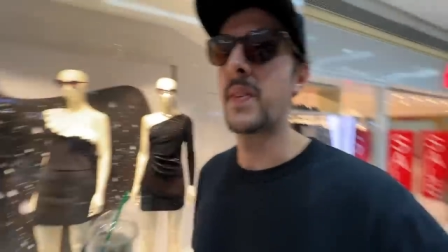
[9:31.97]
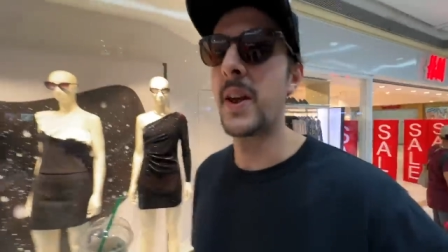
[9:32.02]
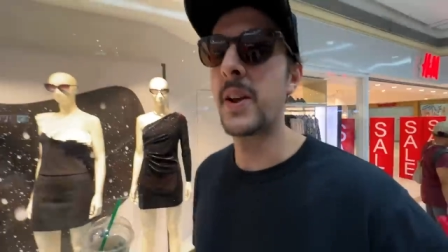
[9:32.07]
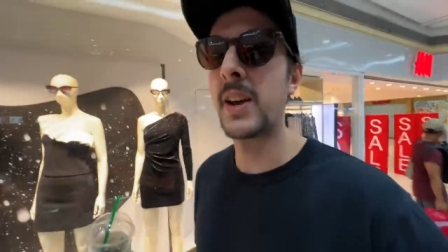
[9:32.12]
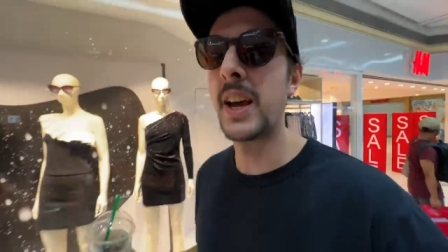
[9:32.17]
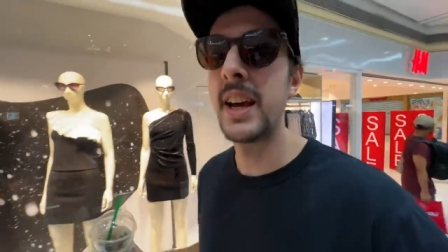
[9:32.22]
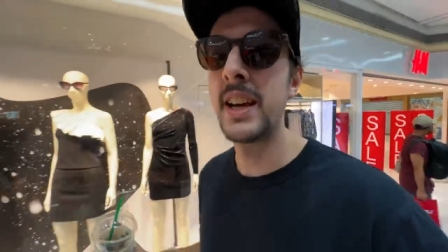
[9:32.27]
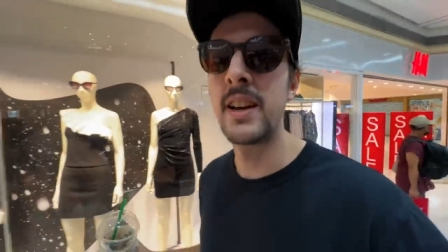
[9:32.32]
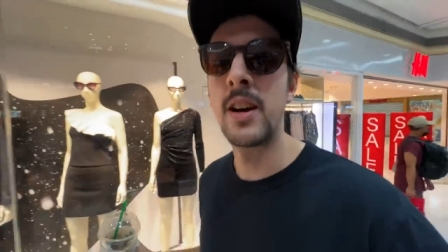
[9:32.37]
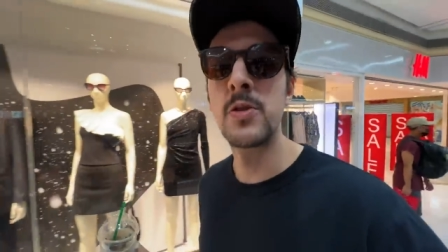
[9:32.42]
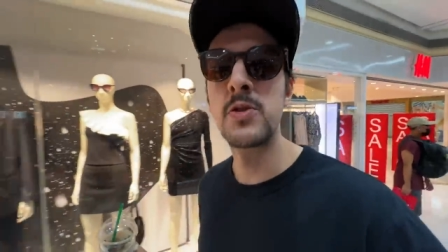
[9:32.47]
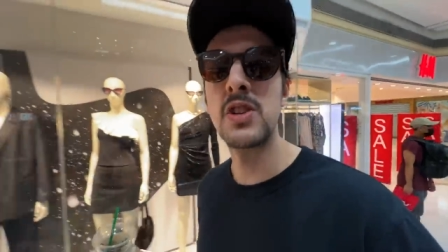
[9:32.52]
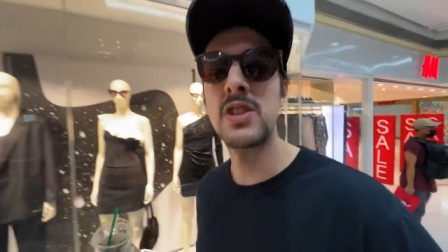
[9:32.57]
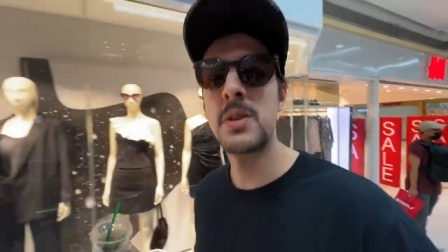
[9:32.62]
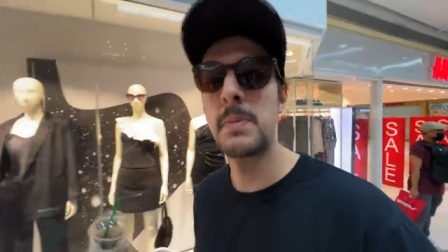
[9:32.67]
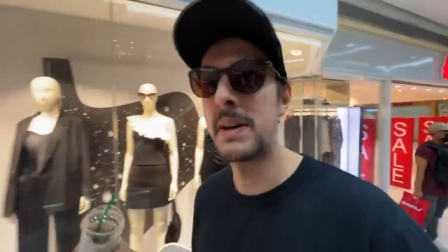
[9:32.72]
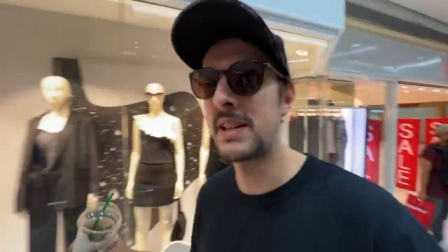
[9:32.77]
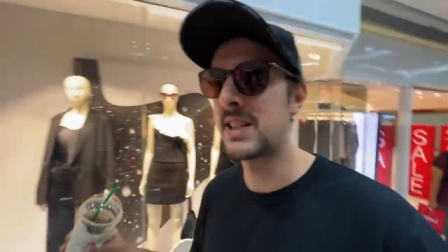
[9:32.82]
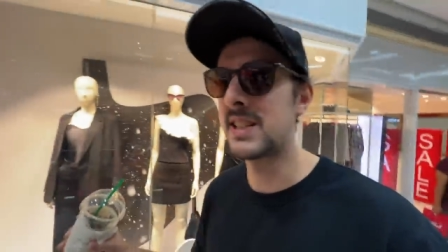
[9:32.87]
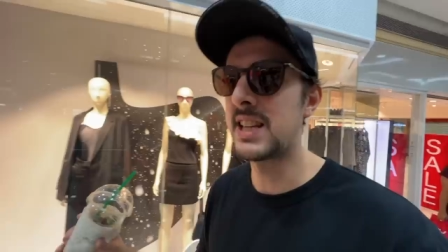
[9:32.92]
Okay, I was just
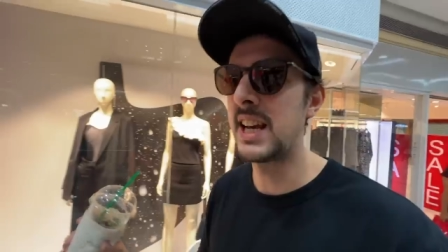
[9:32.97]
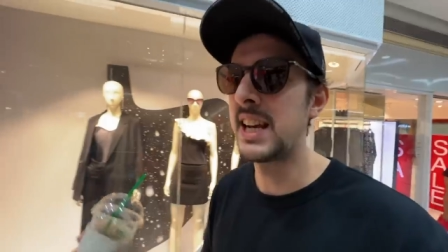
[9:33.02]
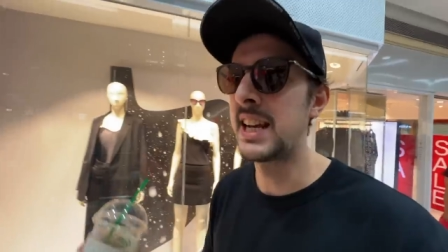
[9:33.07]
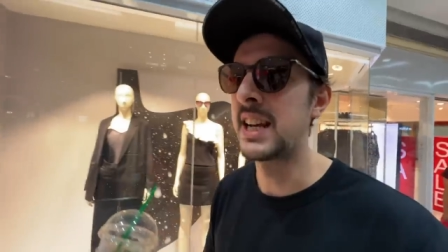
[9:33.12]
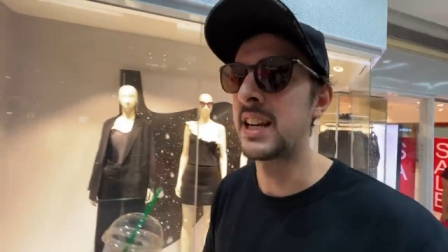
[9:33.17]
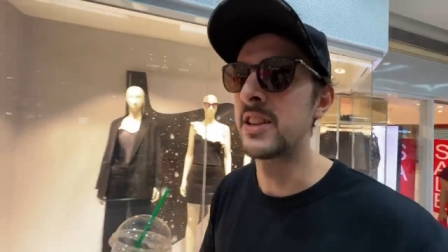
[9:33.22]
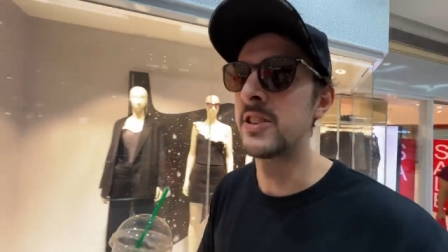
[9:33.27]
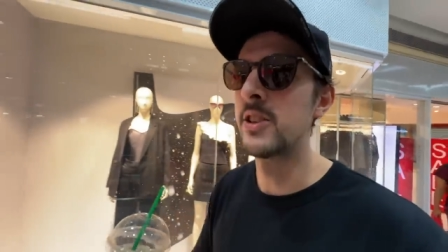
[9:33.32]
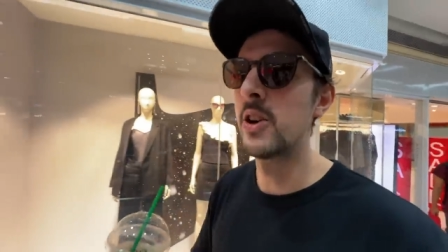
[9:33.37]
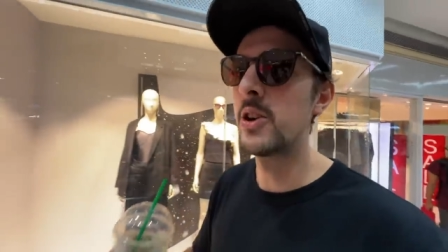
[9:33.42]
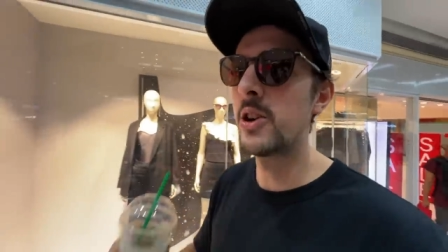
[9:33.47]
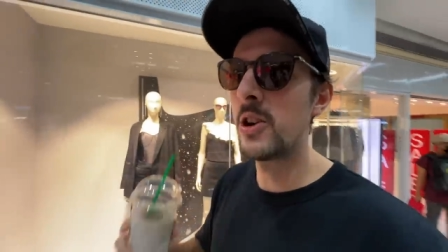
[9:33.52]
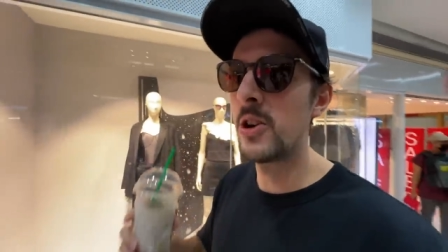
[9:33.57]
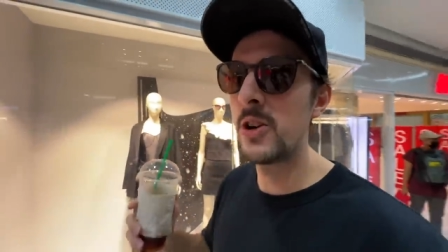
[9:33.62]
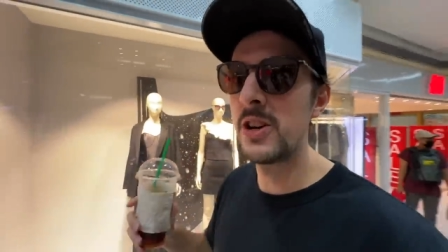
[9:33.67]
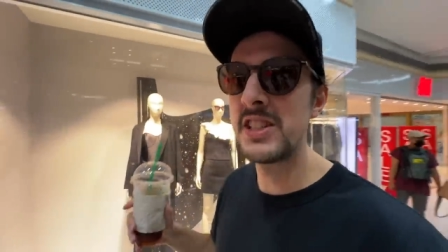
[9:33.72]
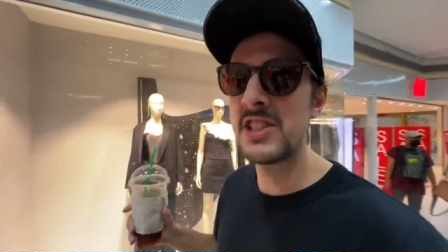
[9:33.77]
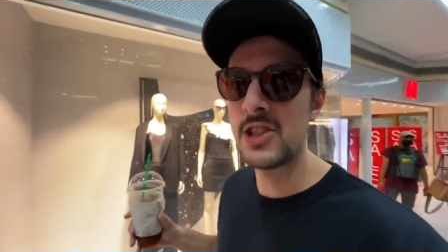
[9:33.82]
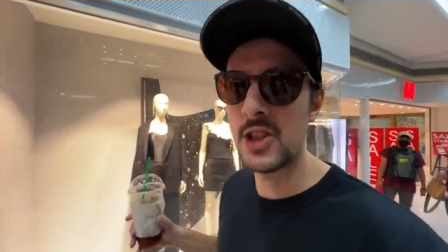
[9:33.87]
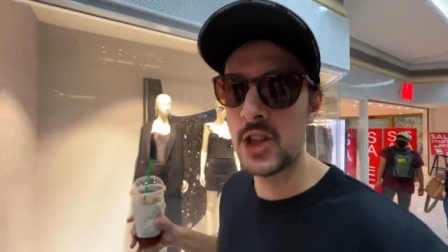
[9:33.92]
about to say, not a
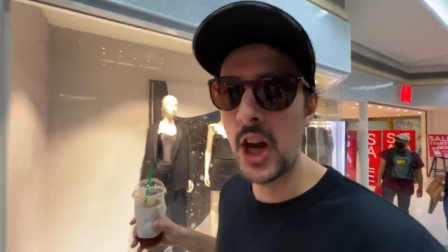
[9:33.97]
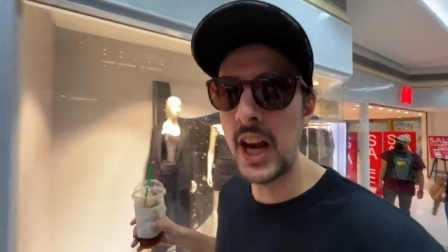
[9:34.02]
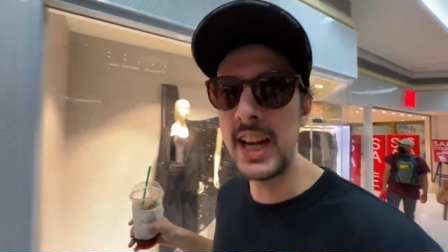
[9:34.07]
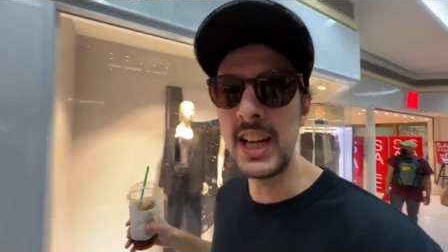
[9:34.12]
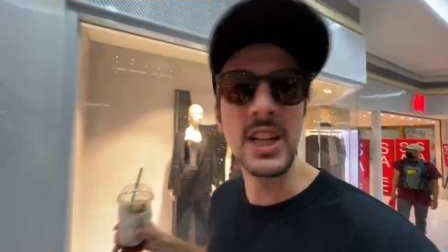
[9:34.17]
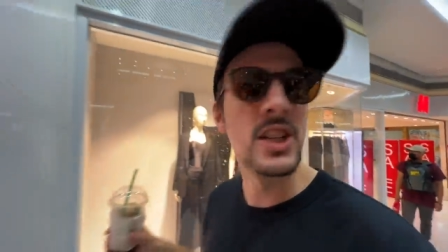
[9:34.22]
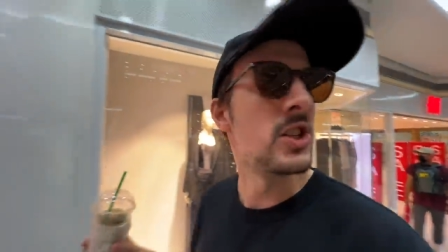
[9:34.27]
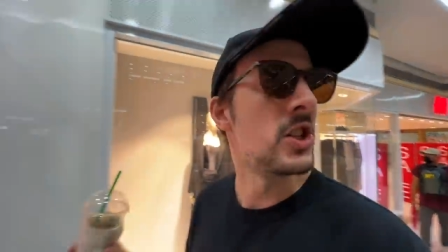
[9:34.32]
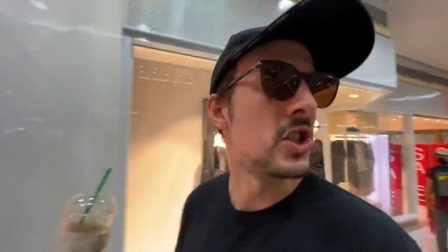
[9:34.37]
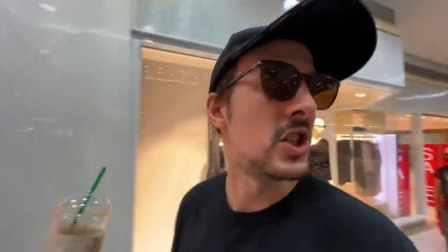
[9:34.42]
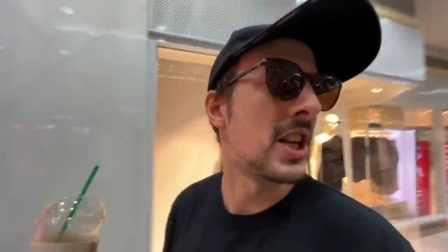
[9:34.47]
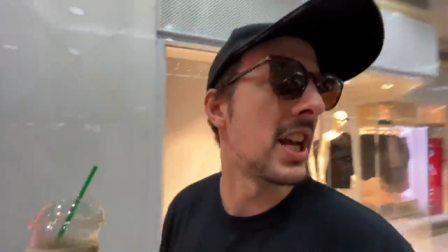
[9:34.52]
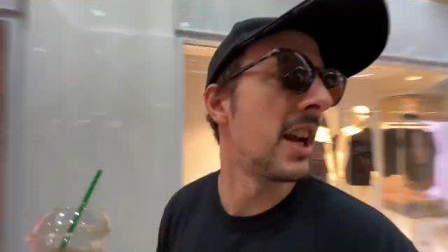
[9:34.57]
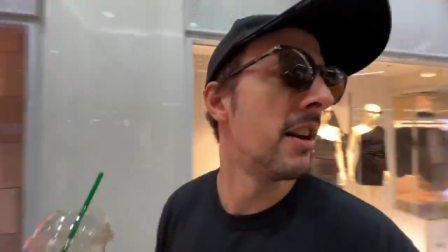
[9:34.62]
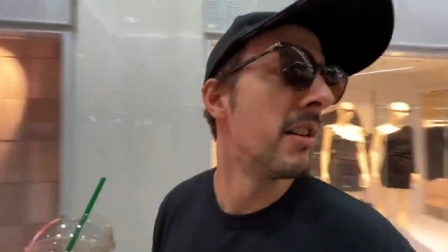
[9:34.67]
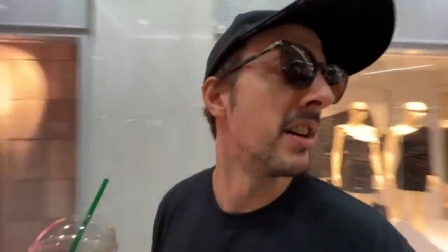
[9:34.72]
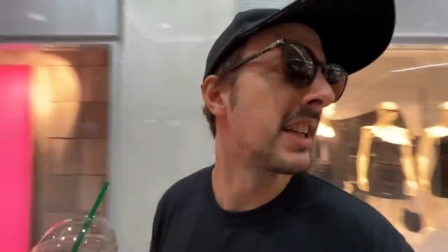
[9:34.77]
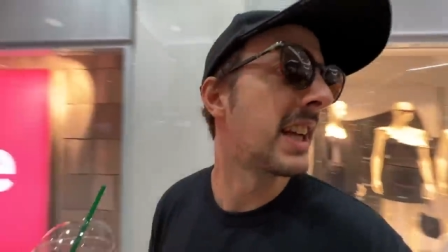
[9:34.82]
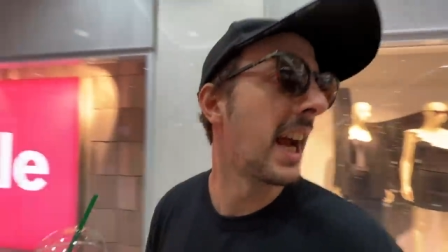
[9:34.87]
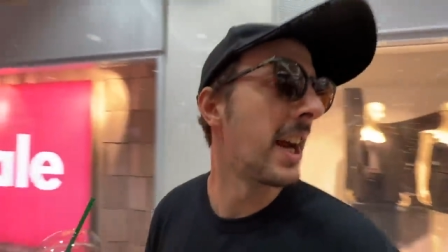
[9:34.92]
lot has changed
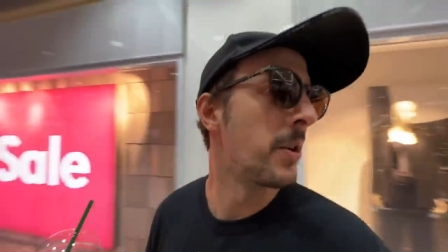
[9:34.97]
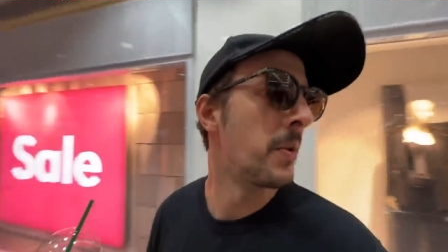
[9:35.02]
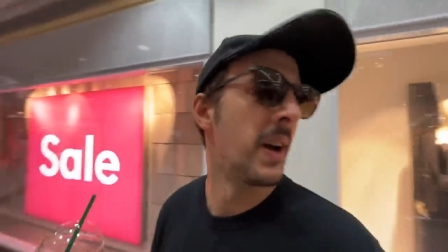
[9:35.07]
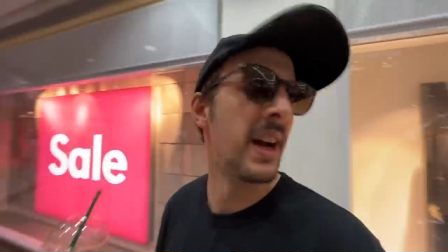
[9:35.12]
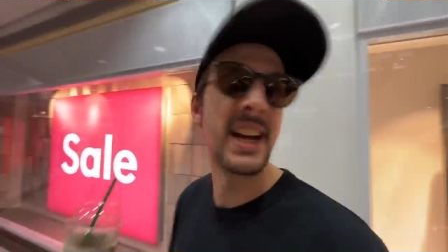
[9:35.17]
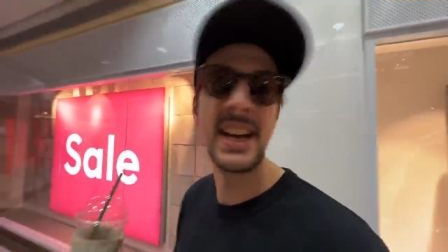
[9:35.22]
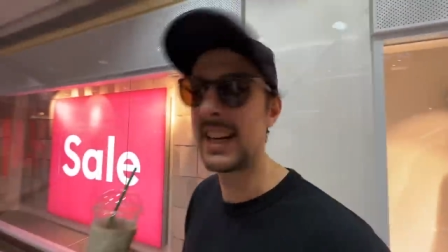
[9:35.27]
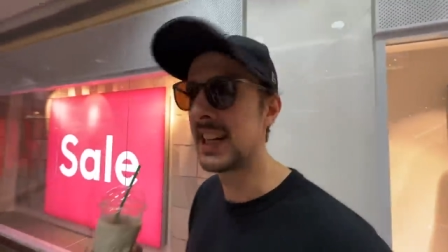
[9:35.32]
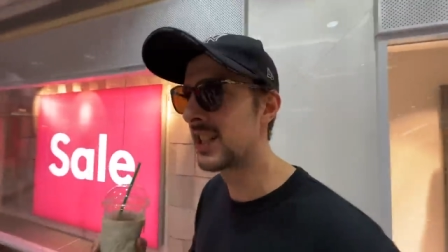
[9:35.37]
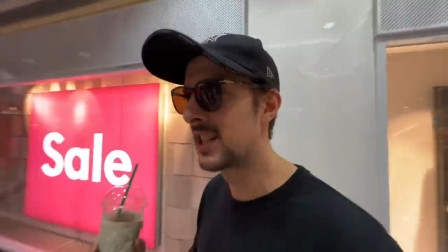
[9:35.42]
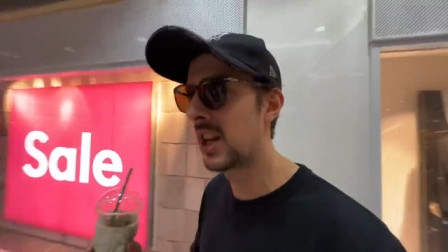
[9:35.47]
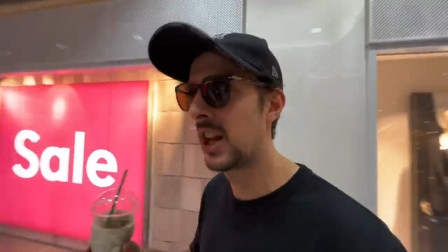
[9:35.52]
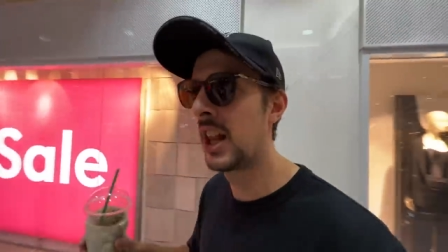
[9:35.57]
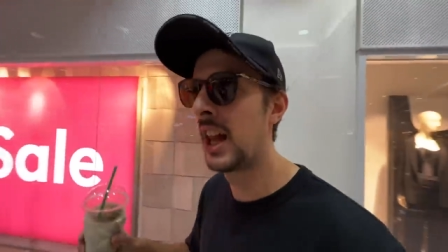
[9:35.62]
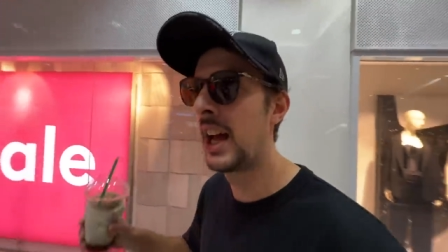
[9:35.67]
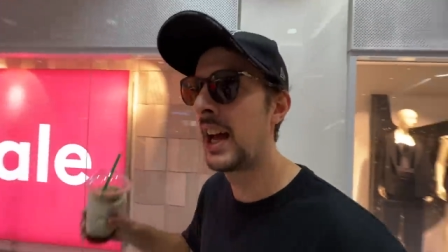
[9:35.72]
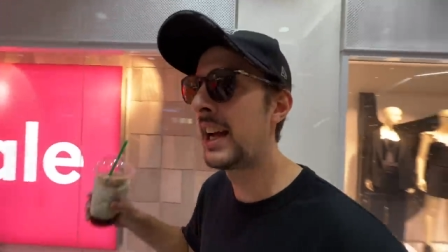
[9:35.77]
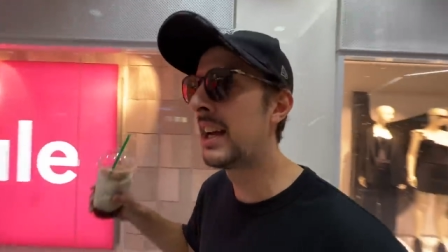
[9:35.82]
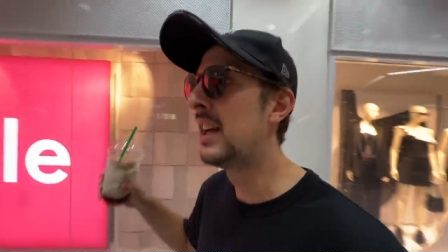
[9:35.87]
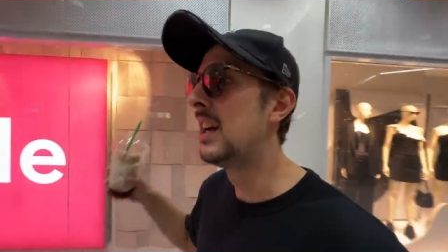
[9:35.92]
here in Gateway until
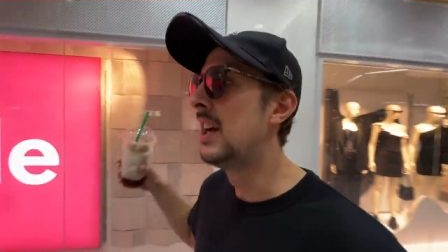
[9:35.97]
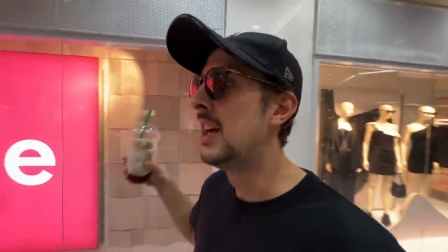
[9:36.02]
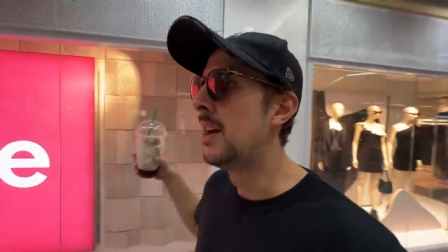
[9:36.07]
I